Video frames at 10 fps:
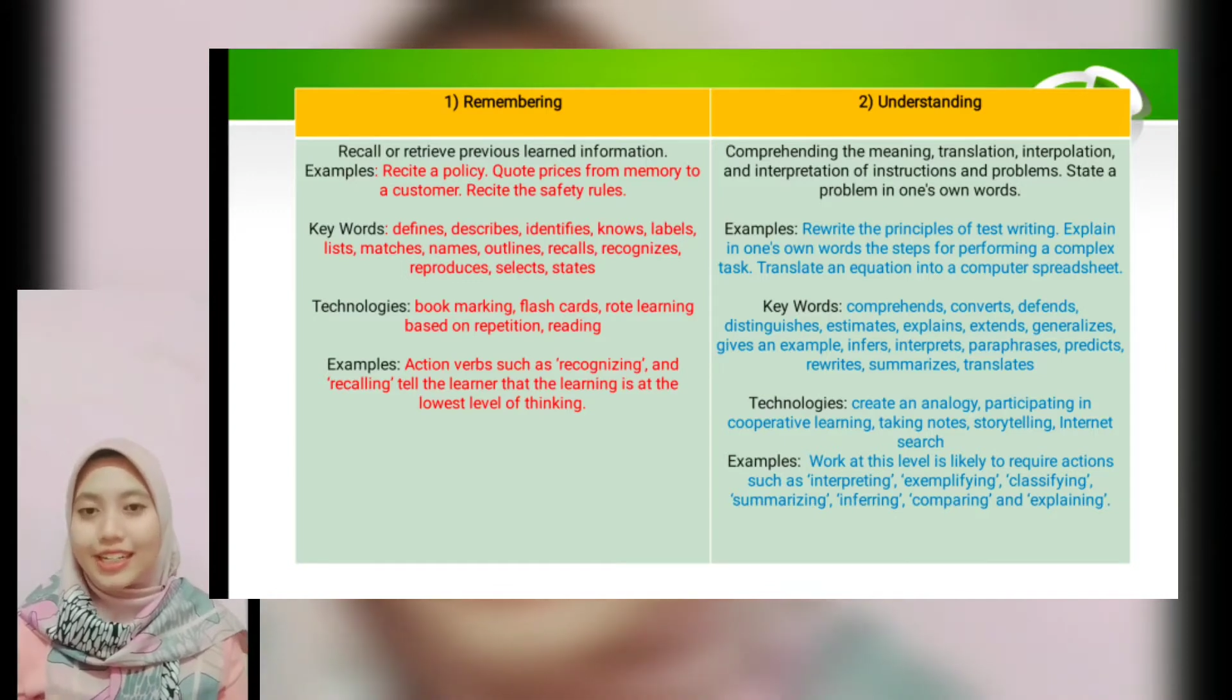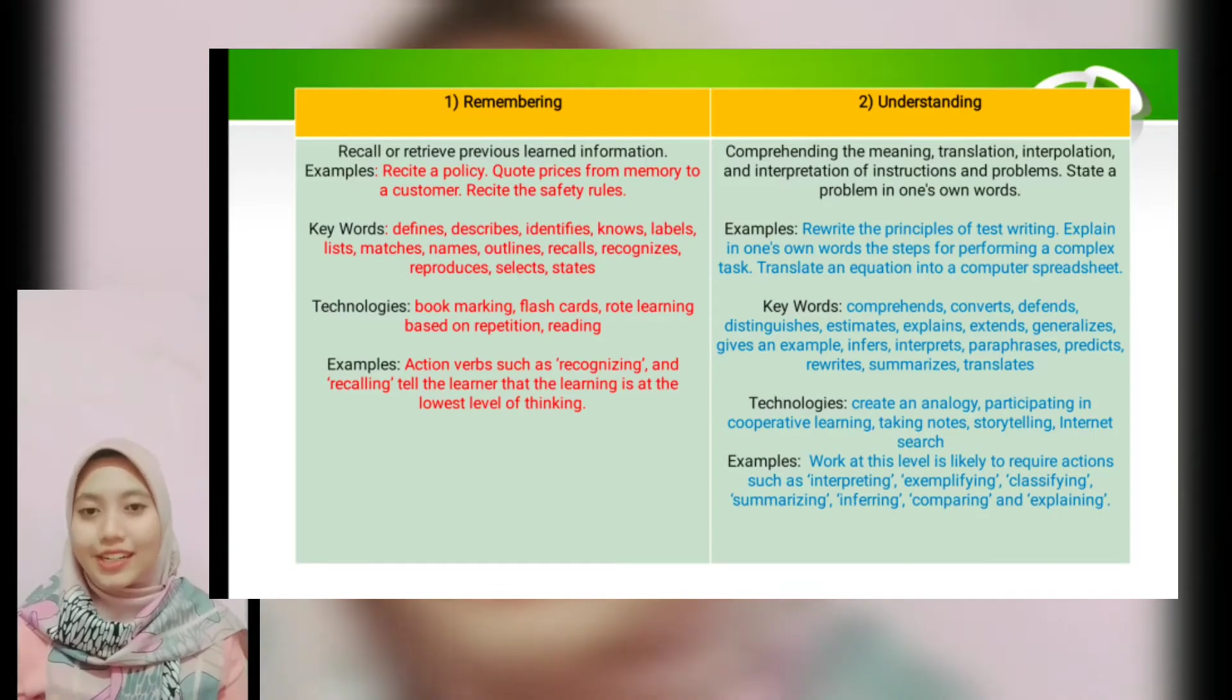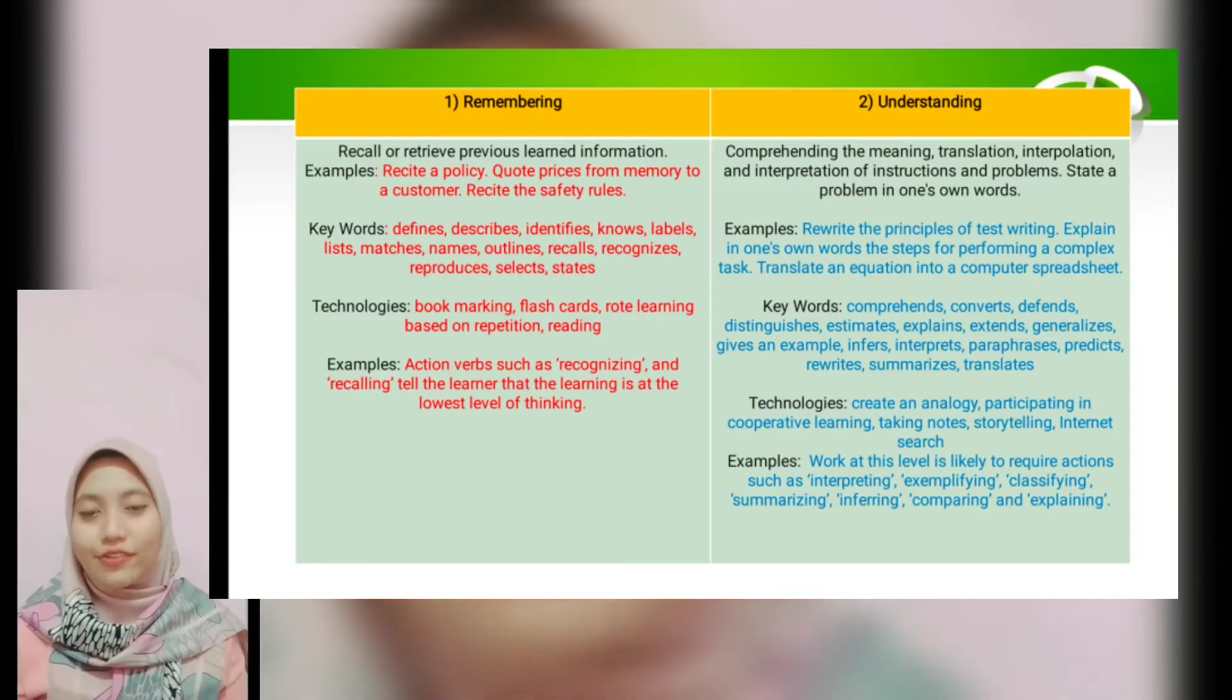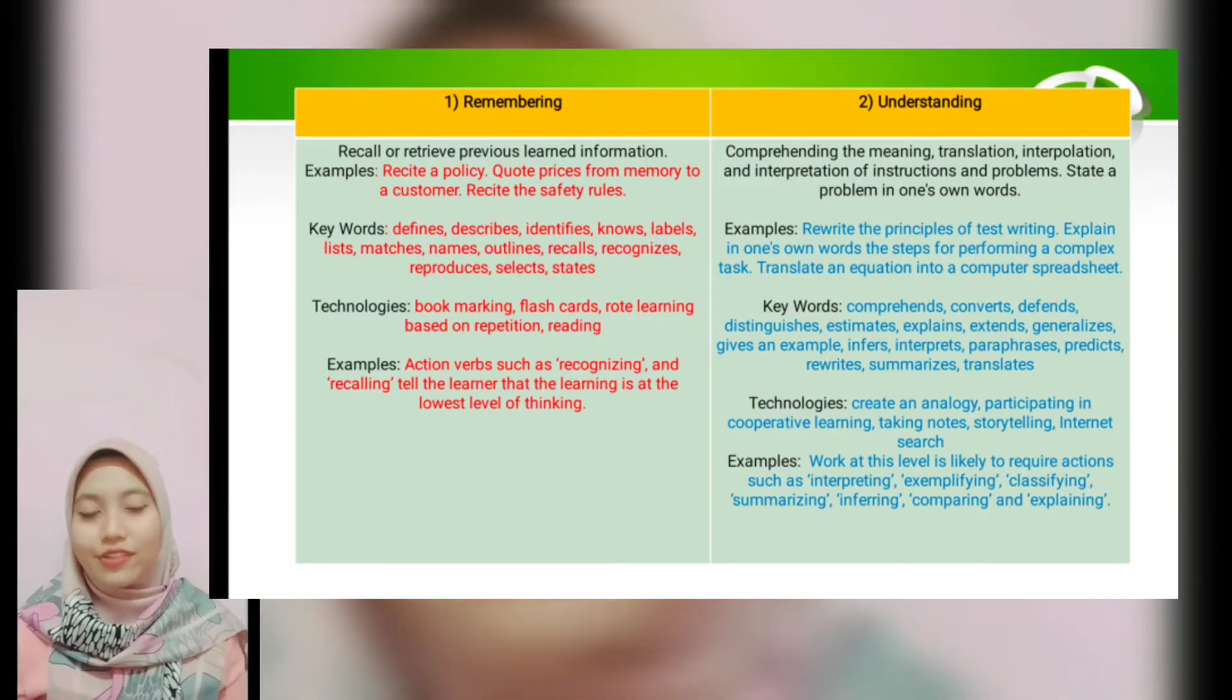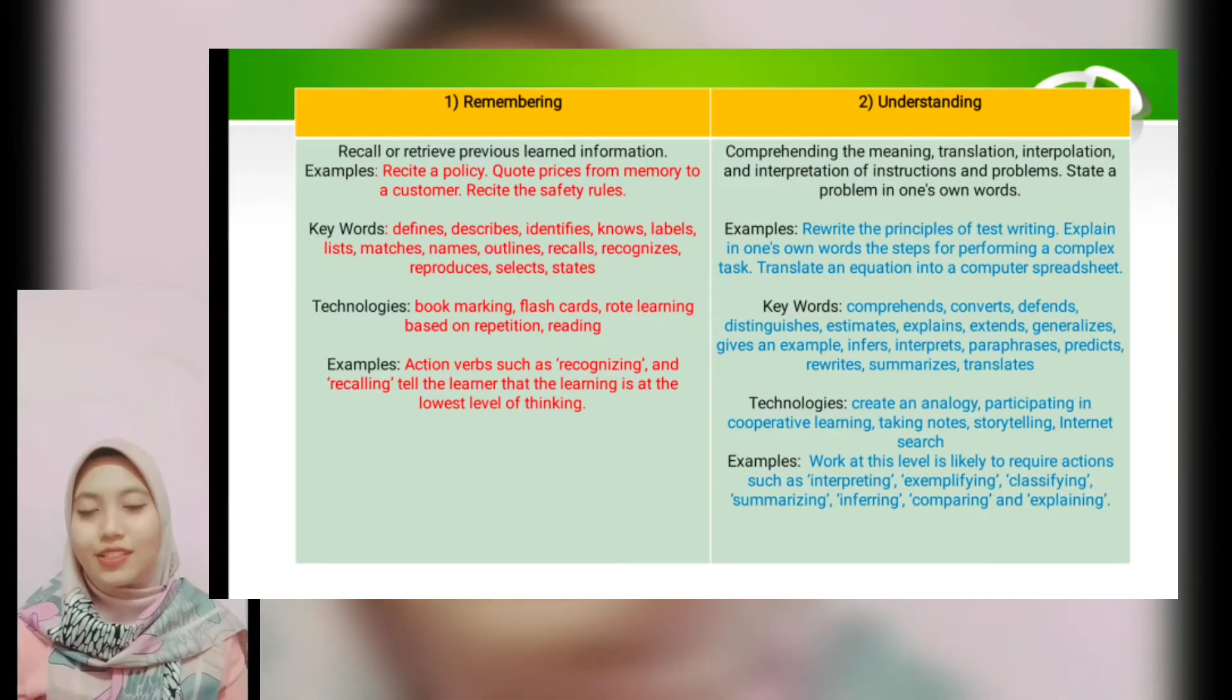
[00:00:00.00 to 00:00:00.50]

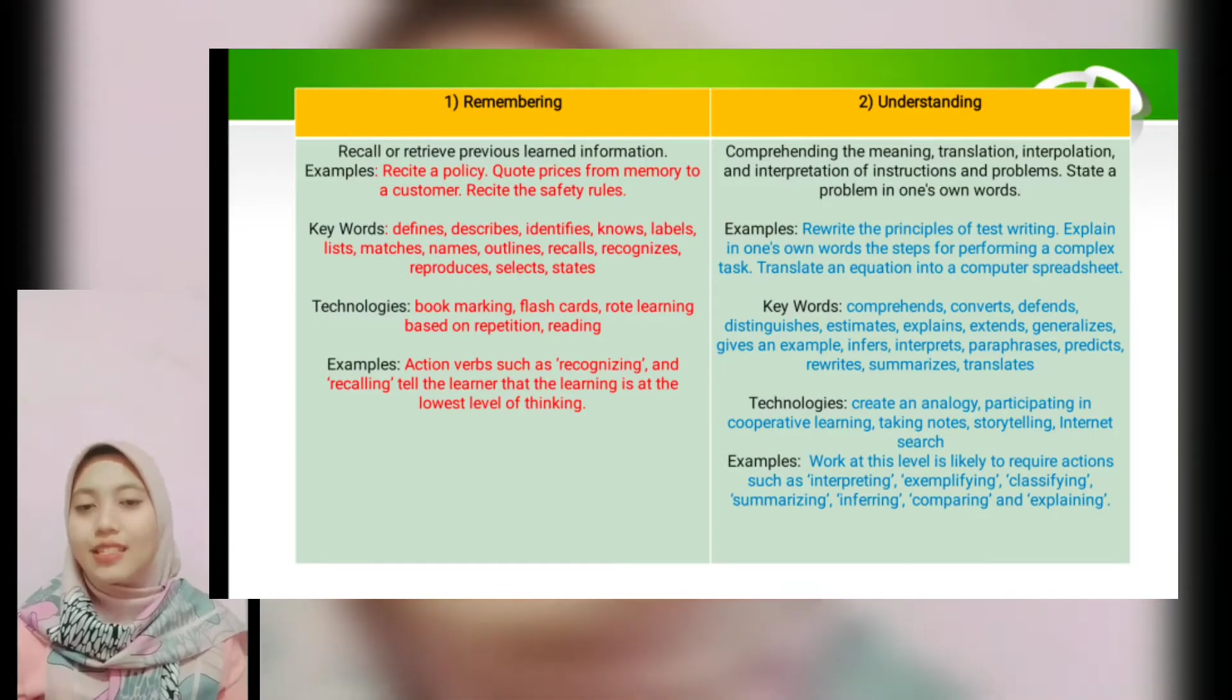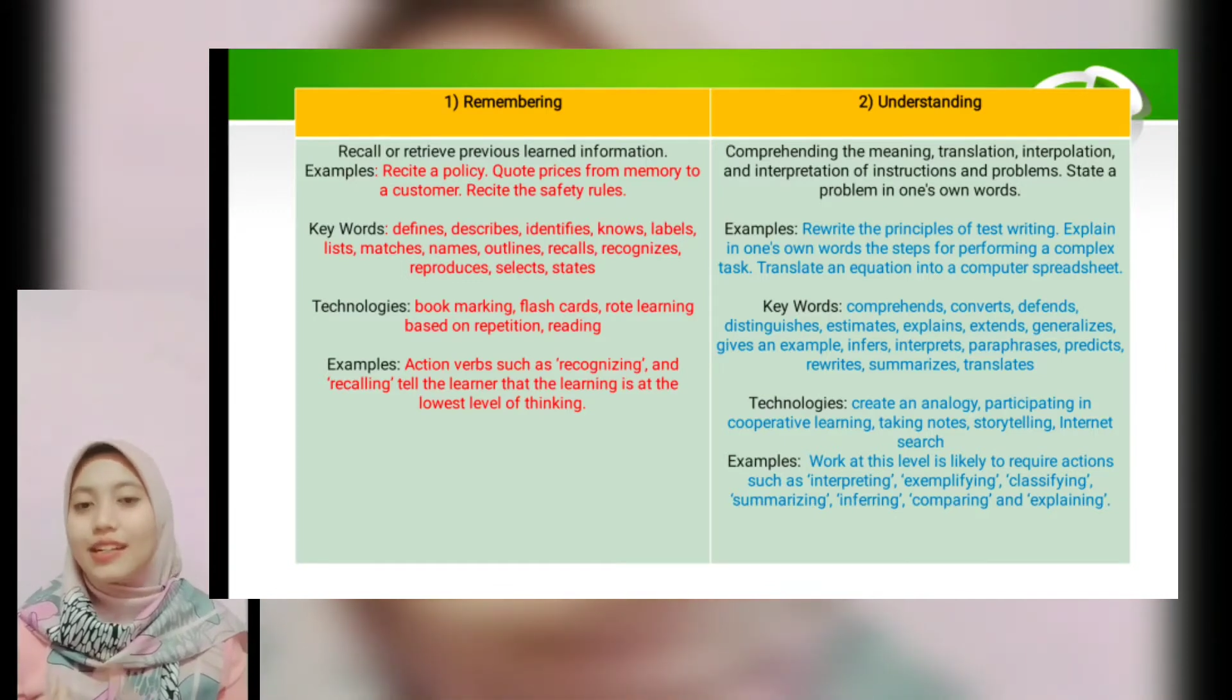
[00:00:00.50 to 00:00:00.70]
is